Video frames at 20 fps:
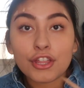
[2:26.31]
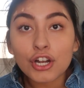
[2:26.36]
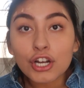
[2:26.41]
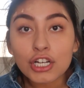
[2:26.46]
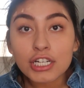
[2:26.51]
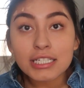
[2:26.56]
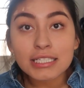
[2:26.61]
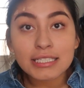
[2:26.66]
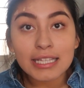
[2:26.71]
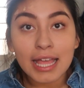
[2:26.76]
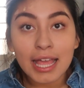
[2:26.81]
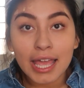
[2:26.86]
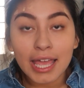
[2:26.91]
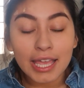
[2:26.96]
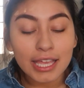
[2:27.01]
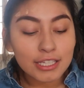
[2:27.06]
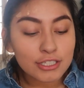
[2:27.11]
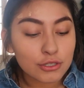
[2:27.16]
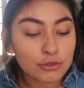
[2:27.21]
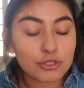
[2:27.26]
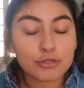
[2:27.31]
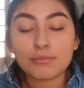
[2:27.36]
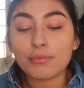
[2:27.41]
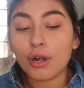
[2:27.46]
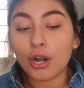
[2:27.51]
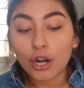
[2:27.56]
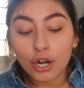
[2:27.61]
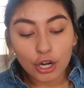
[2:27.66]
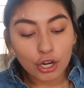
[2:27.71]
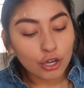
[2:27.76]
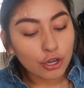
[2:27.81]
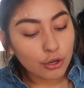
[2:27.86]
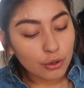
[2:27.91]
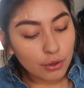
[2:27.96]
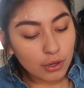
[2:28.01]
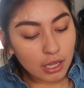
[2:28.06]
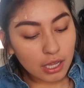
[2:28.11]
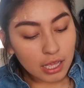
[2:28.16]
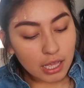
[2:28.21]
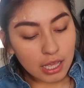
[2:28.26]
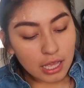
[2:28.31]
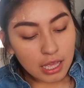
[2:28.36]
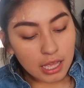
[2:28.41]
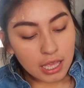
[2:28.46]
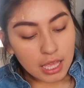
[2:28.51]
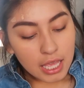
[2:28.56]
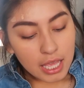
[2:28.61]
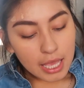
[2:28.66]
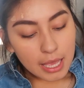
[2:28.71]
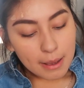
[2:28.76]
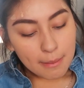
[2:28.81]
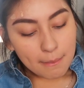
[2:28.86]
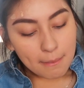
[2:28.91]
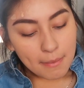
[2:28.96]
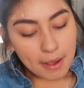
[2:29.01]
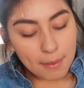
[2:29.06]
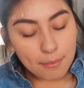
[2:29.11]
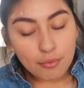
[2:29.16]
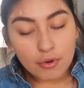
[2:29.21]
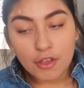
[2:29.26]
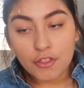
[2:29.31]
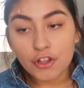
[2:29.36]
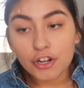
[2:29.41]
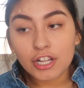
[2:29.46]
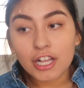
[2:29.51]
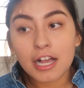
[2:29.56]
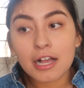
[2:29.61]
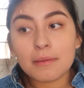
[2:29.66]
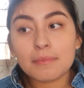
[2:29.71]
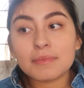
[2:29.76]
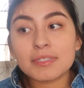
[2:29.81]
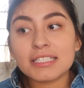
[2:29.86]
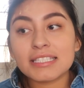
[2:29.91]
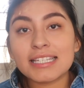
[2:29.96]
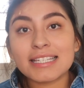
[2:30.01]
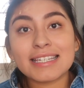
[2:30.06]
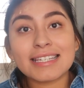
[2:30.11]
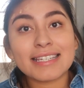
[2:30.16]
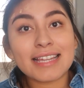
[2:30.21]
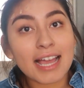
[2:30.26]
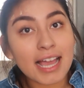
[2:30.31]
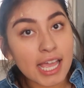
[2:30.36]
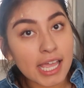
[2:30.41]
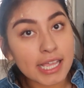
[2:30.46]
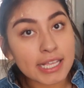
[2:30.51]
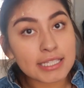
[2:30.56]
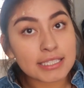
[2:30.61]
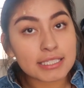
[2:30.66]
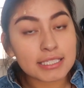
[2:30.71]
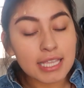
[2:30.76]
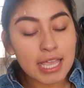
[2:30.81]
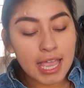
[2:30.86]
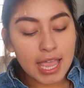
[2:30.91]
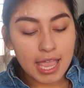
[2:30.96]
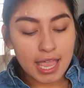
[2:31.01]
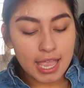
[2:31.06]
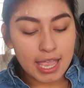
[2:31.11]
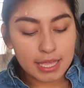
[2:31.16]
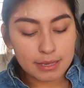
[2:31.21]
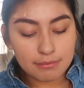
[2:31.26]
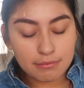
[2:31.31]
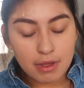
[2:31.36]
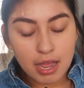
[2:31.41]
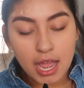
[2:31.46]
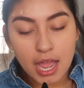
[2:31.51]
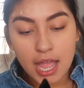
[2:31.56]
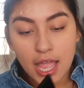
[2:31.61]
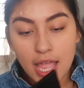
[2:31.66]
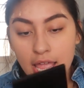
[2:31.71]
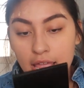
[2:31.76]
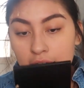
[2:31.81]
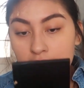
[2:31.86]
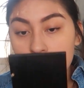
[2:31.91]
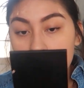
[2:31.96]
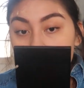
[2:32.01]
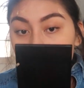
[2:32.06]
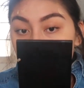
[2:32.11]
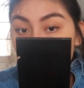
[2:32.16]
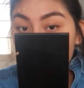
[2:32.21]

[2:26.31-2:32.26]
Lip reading: Thursday, so tomorrow. My brother comes tonight and my